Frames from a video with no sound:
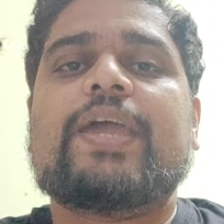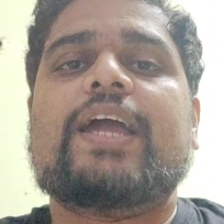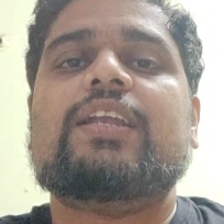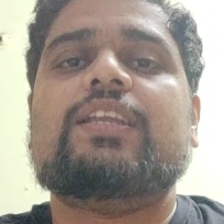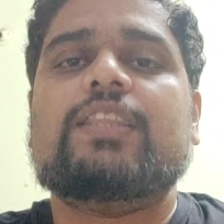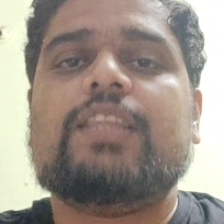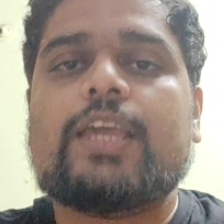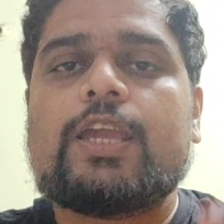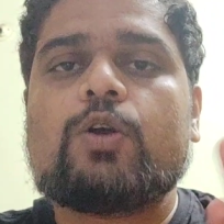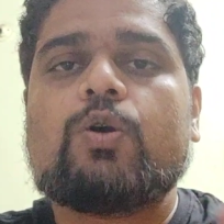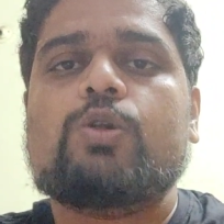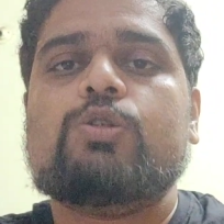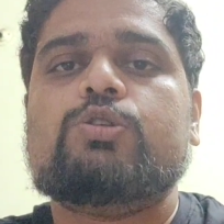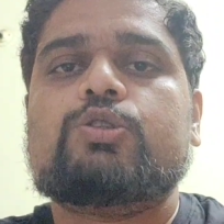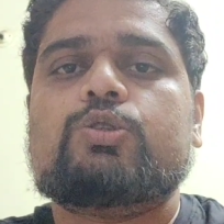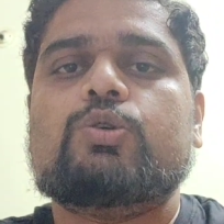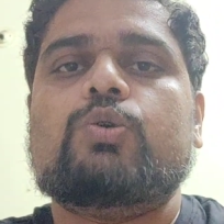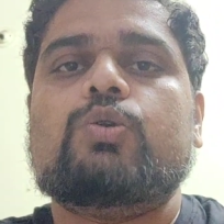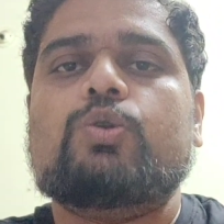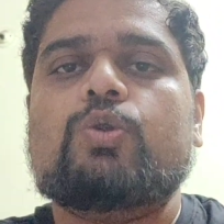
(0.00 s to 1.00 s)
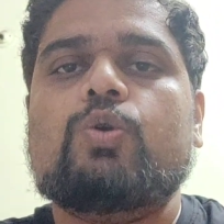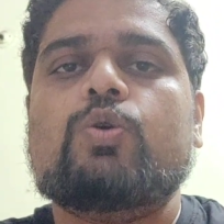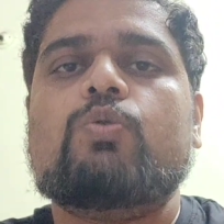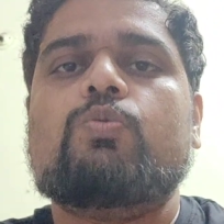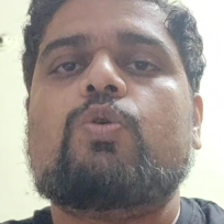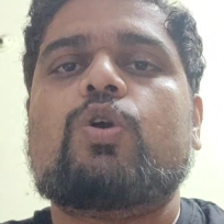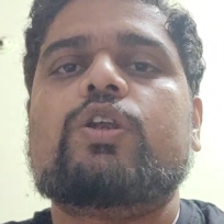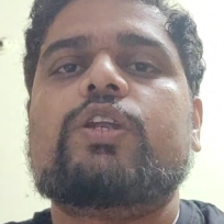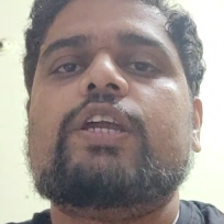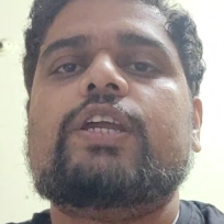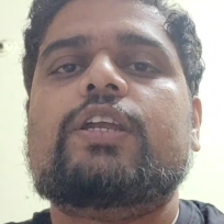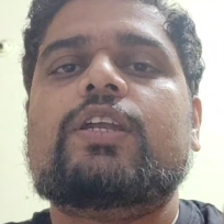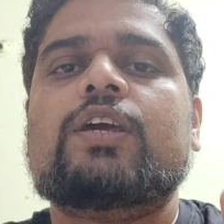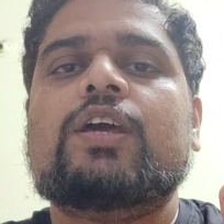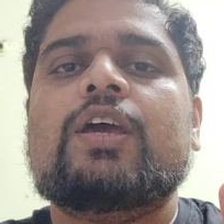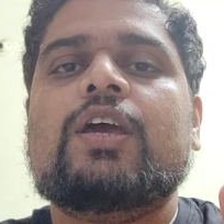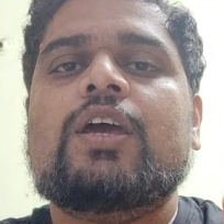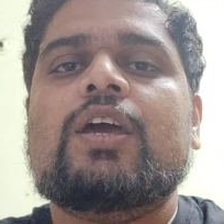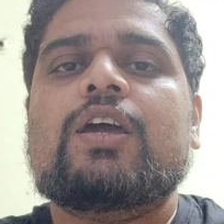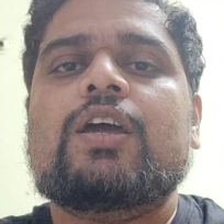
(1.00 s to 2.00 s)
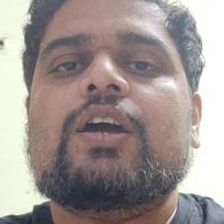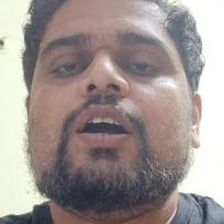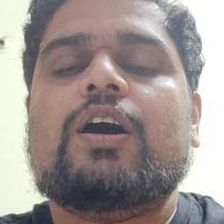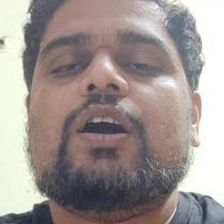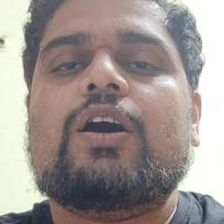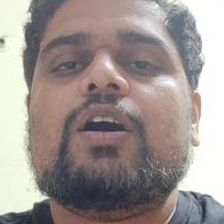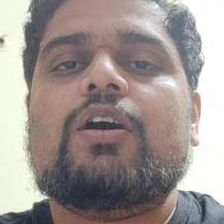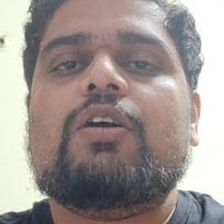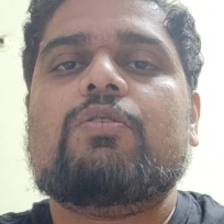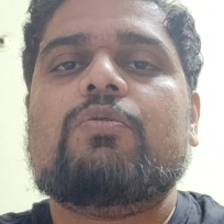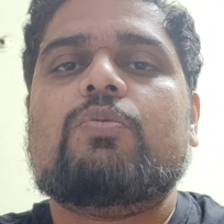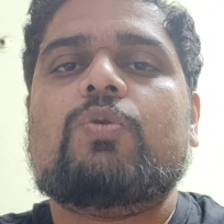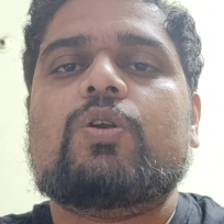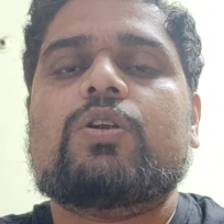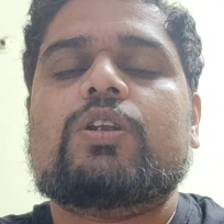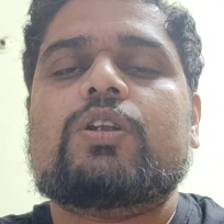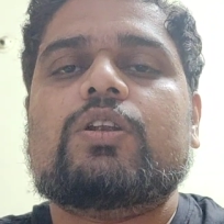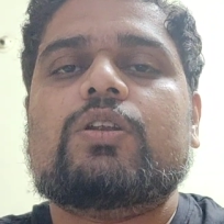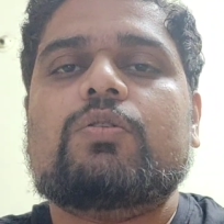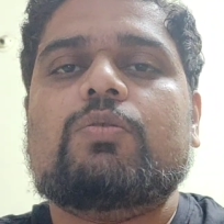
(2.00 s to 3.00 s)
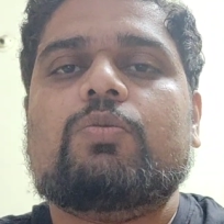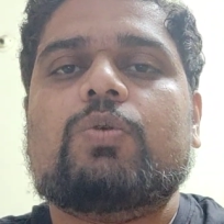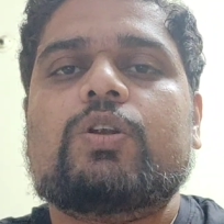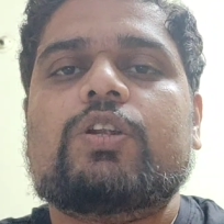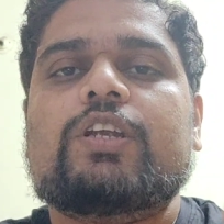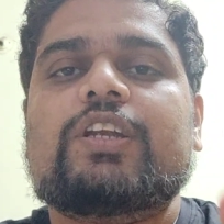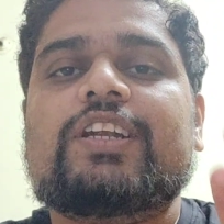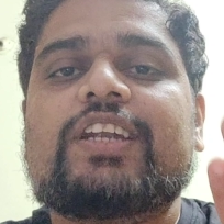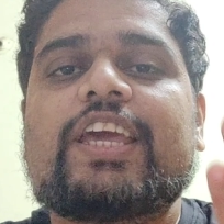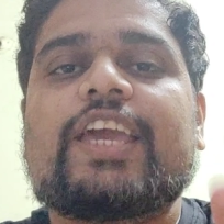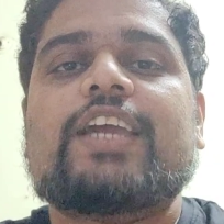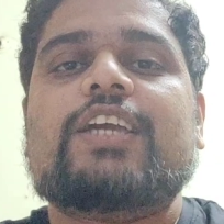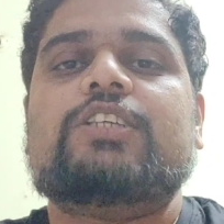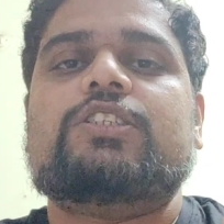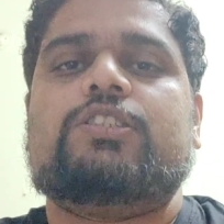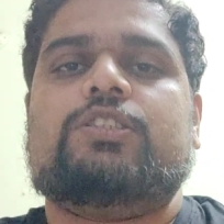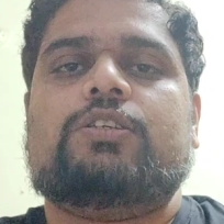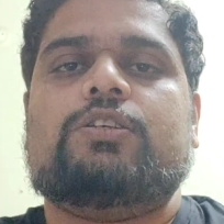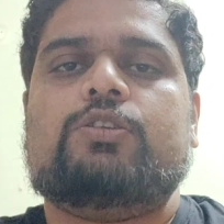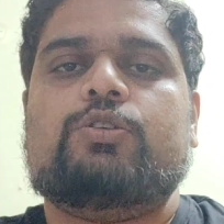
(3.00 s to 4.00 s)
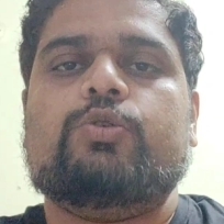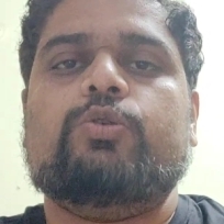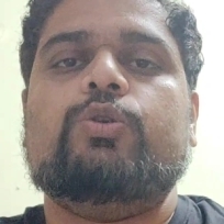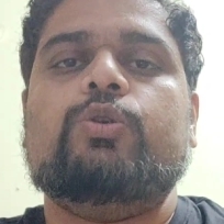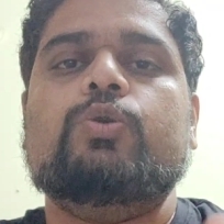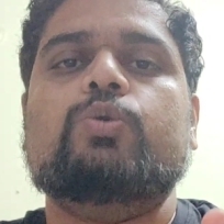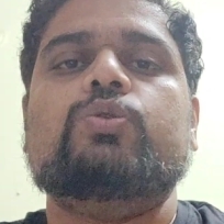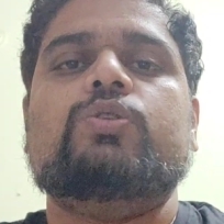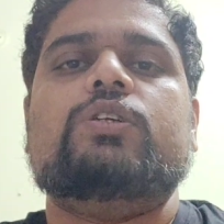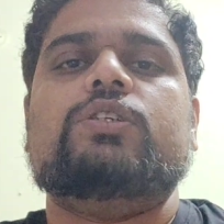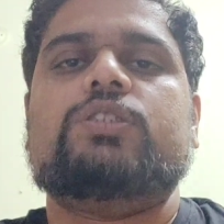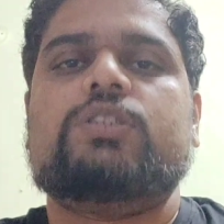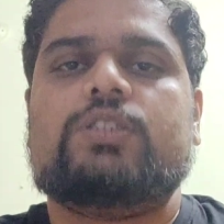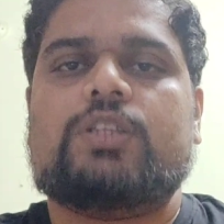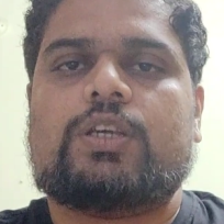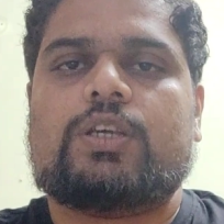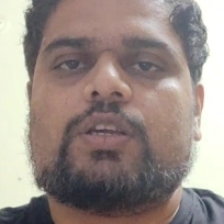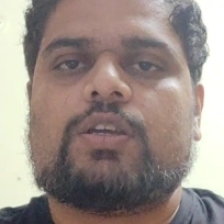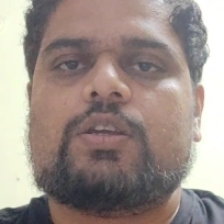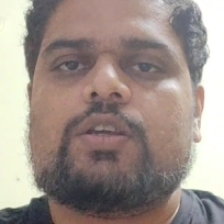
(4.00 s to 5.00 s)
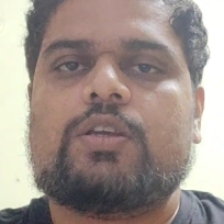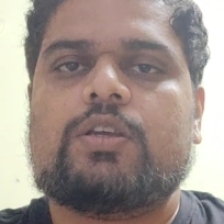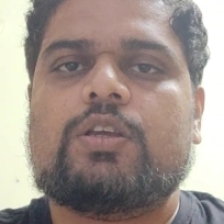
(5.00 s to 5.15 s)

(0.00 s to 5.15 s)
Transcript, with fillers: and they also know what it uh, what what it takes to do this thing.